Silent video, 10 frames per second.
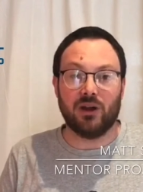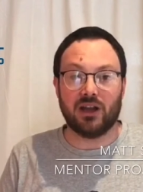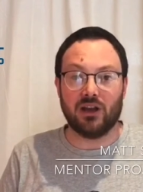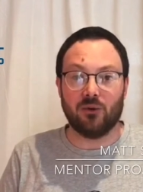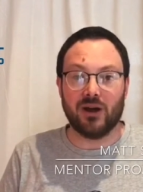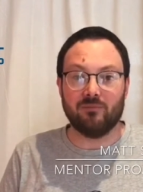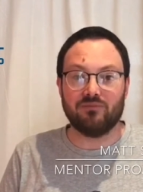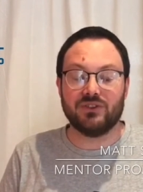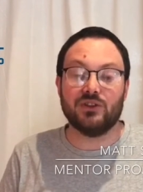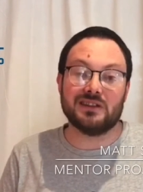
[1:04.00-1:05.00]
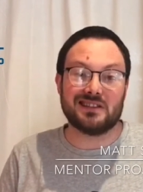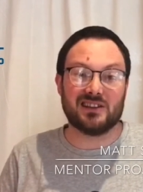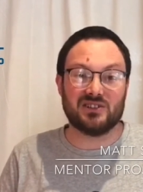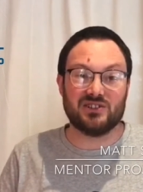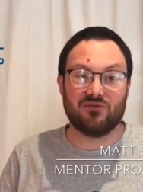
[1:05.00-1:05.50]
we're going to um, do these
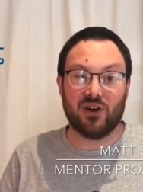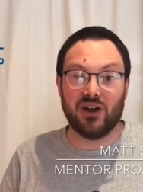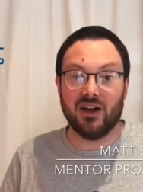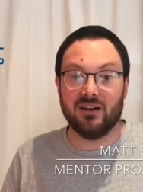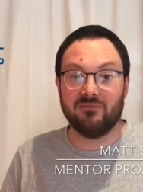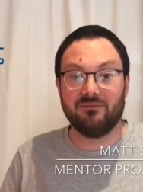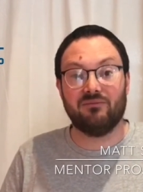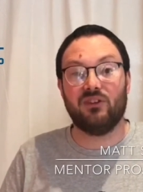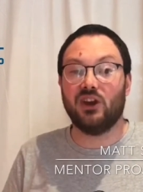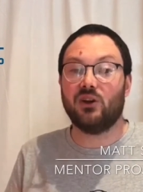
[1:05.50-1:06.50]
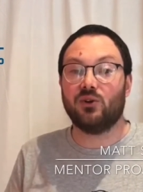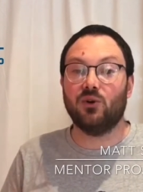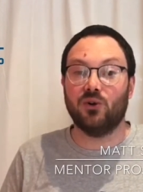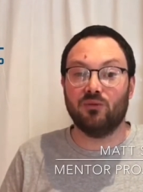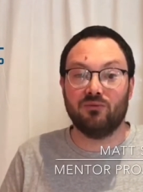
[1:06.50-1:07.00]
sessions via video
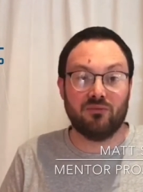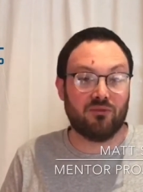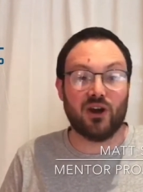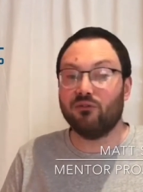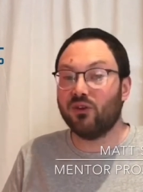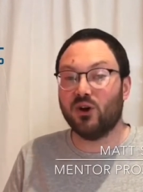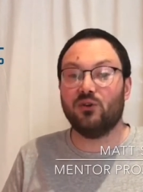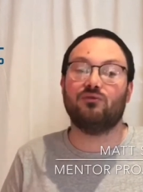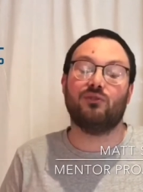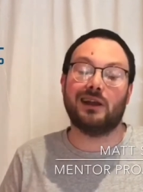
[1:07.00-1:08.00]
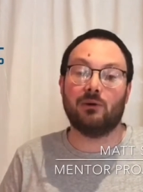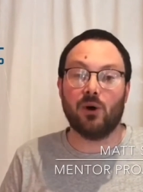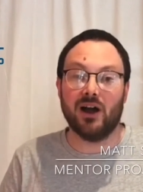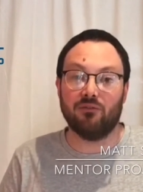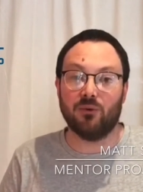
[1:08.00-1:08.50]
call, via phone, really
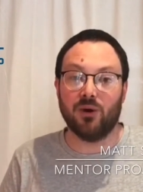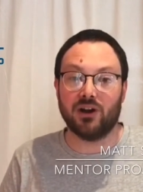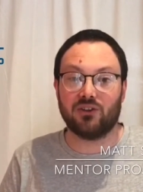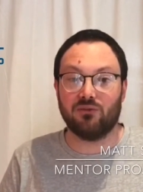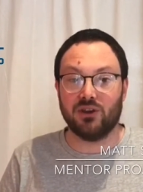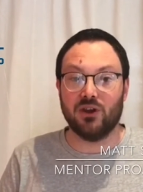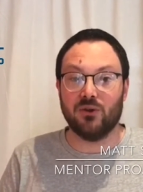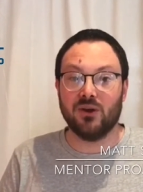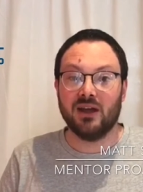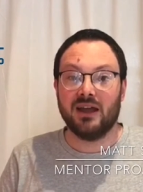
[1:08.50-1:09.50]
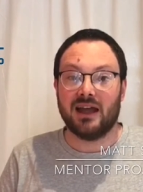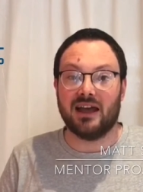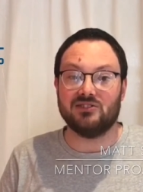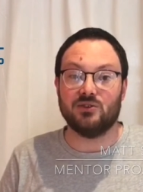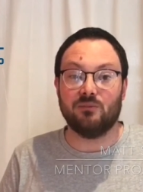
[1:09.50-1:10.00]
whatever works for you and your